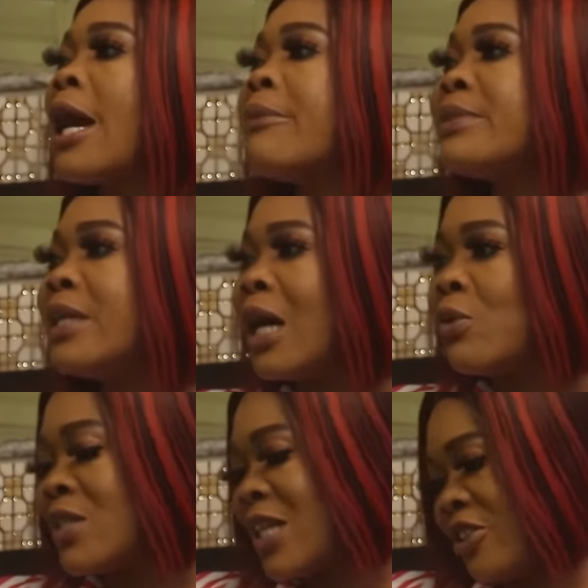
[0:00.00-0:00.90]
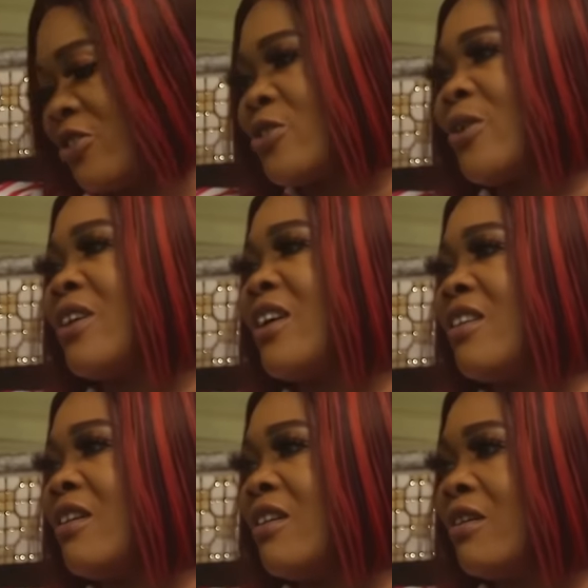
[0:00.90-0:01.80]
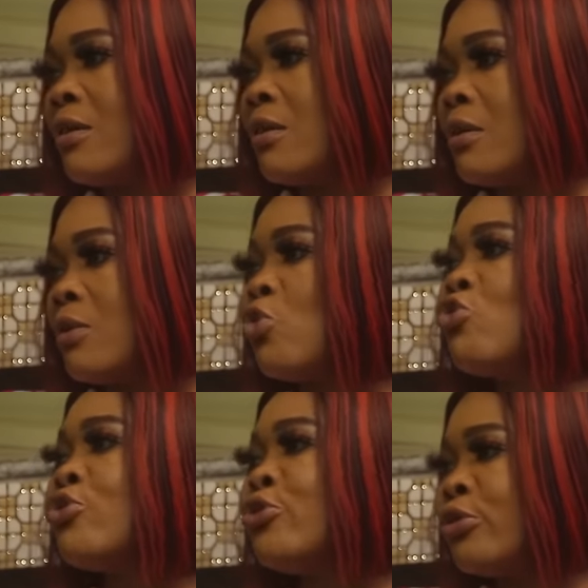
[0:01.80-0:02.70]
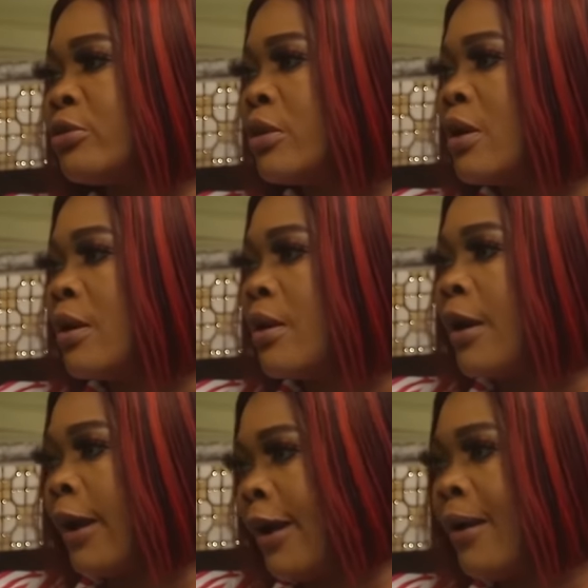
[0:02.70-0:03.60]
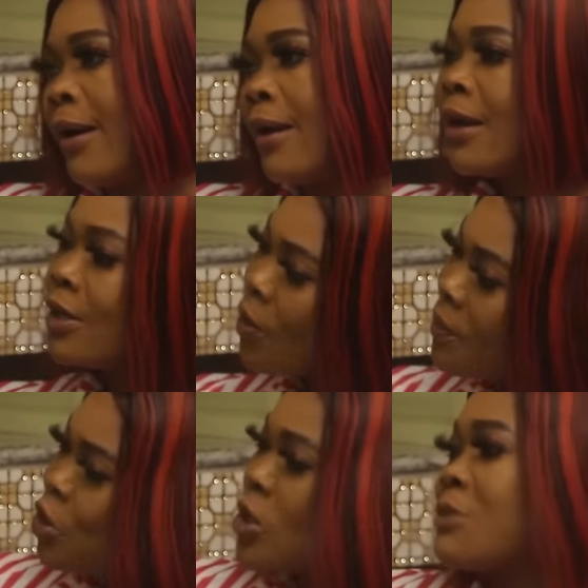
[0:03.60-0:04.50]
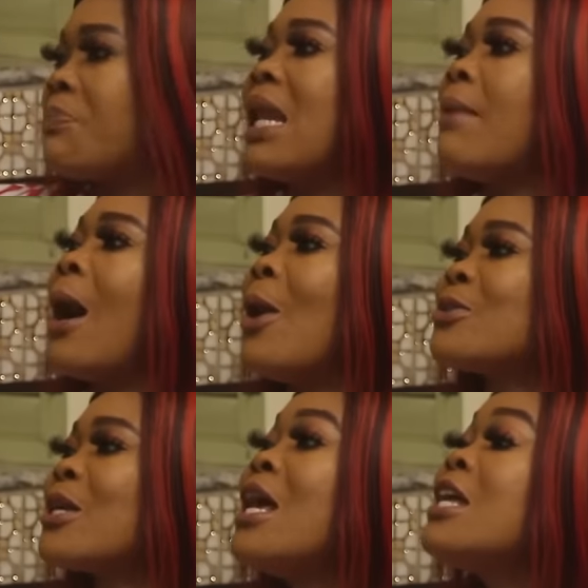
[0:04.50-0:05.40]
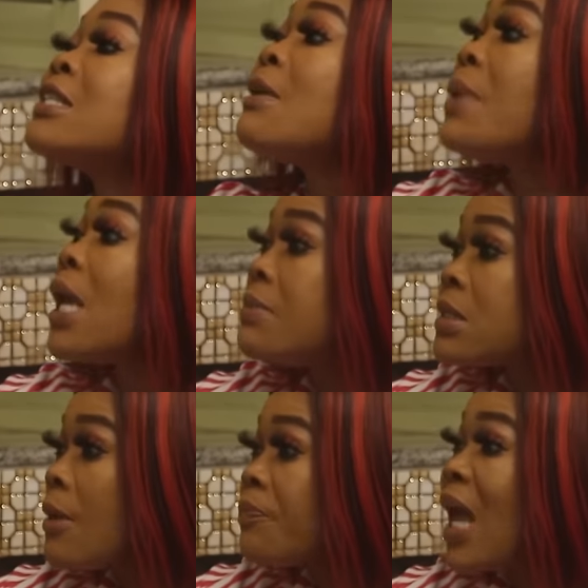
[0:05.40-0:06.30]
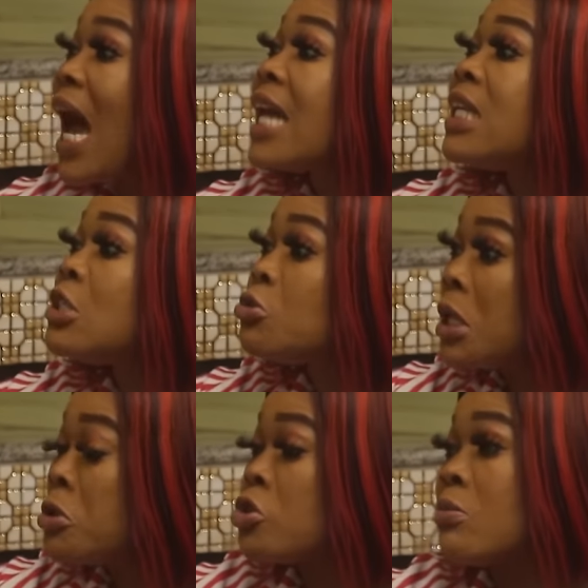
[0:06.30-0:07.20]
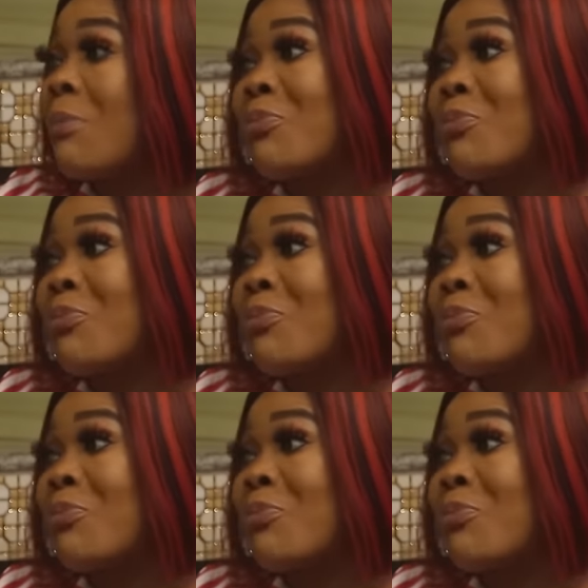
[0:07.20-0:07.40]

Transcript: Calm down. Wait till I just talk here now. Olodo. Eh? Let me just spill them out. See, babes, I need to take you to my